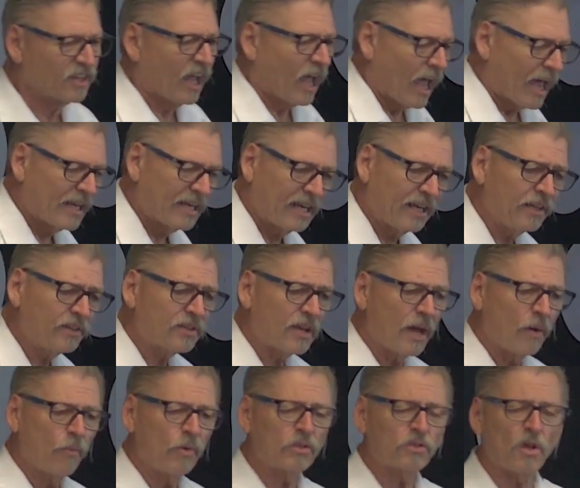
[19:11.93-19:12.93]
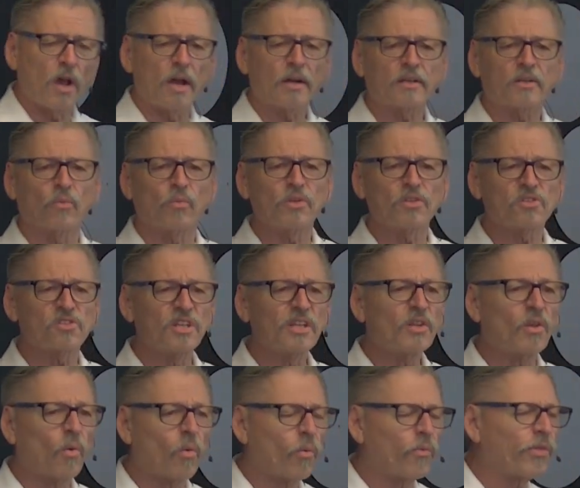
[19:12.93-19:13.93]
and anytime we talk, we see
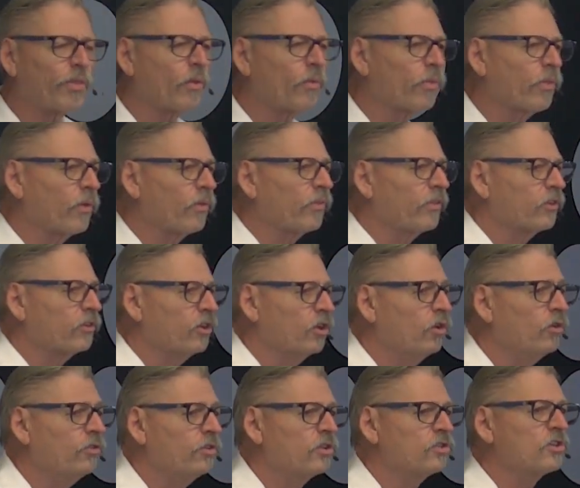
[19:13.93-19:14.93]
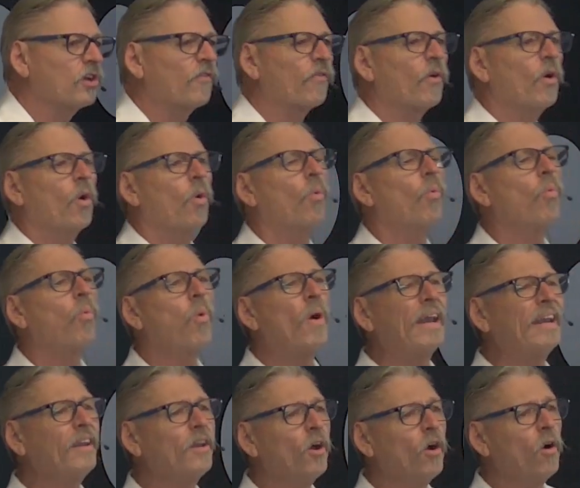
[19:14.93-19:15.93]
the, the, the, the usage of
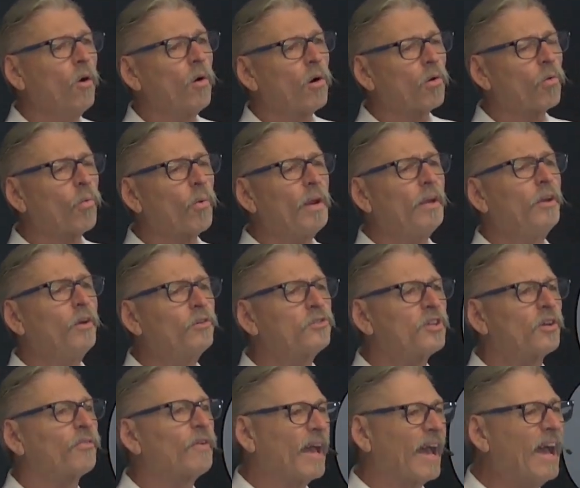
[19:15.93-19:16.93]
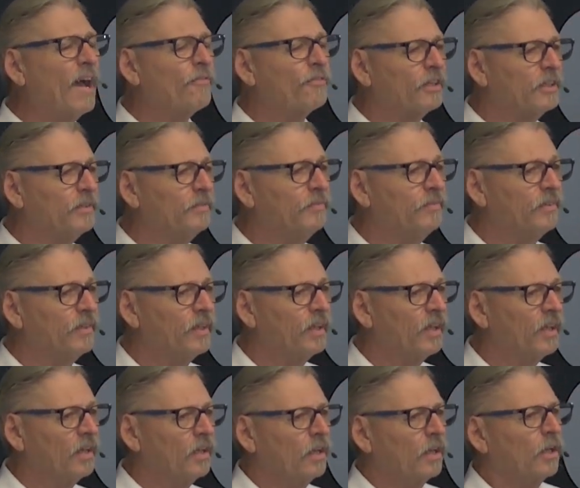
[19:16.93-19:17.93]
window or windows of heaven,
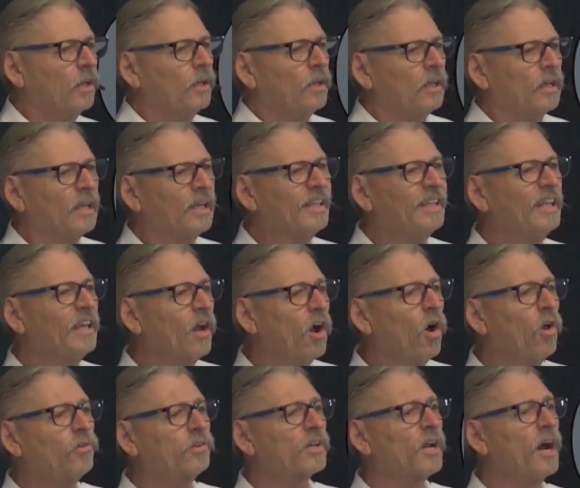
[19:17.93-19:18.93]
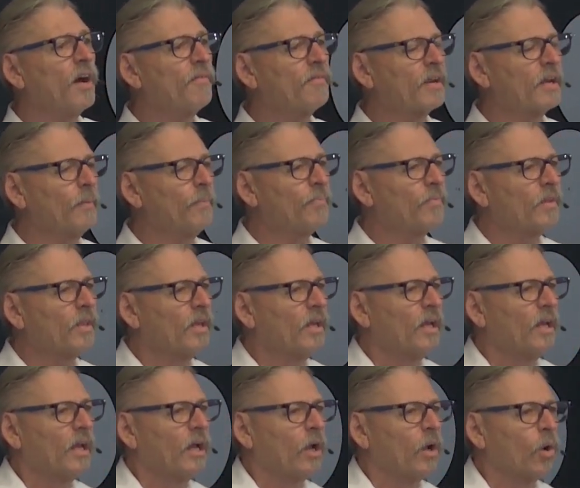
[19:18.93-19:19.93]
in the old covenant,
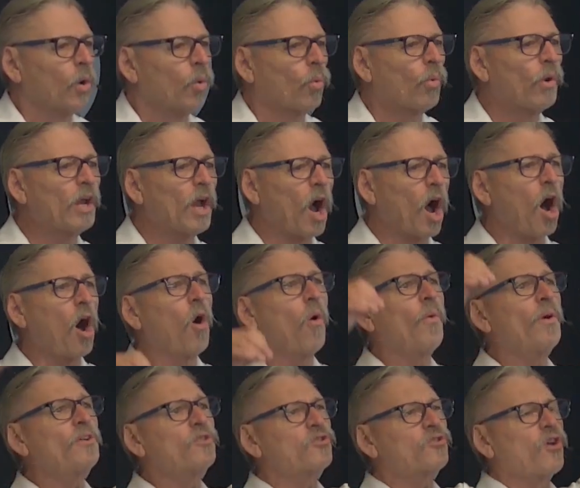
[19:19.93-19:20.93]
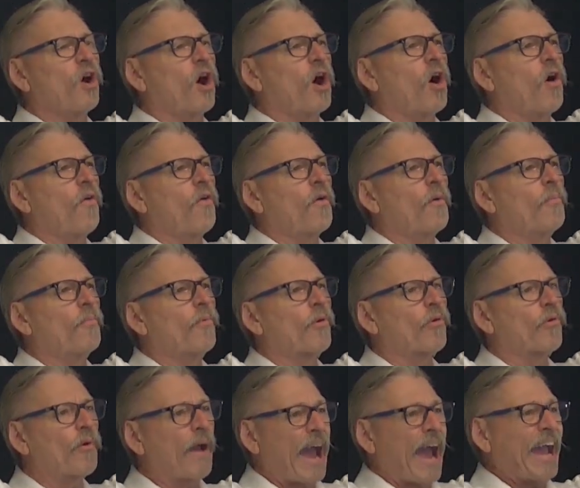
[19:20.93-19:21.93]
we always saw
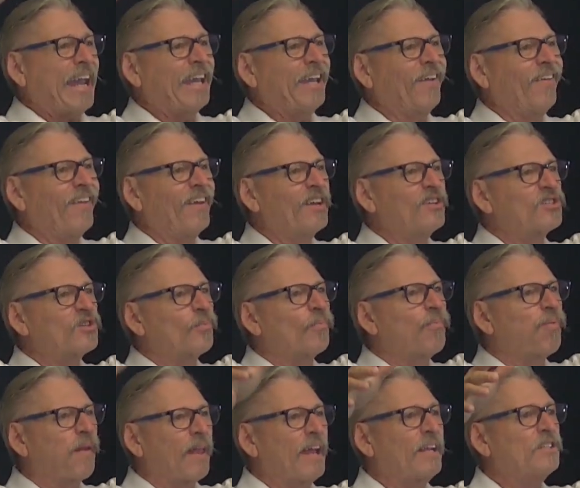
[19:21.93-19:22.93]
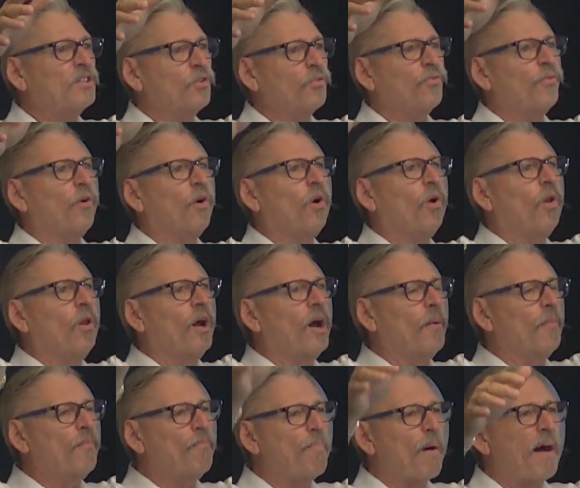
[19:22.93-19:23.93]
miraculous, plentiful,
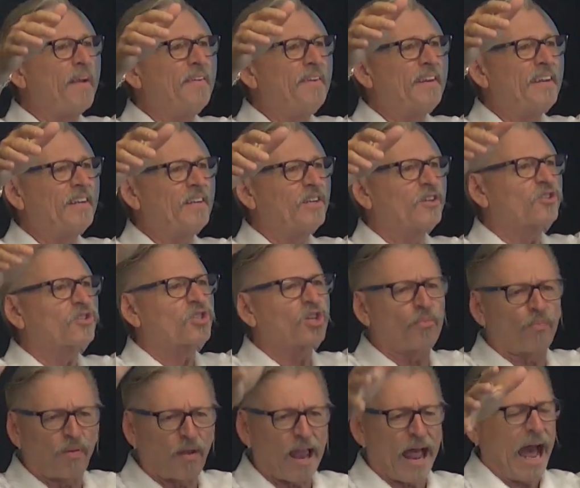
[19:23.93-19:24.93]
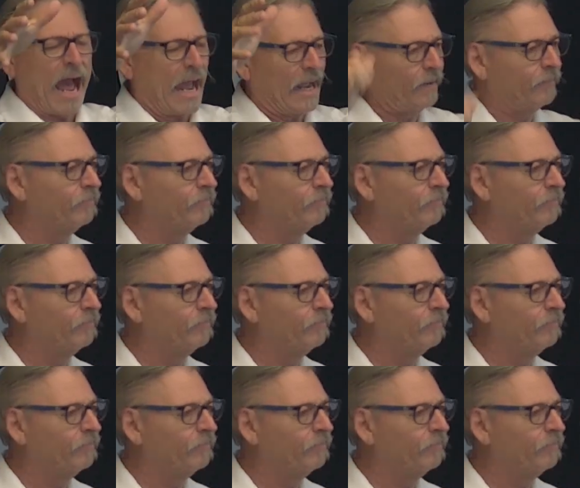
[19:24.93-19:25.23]
abundant supply.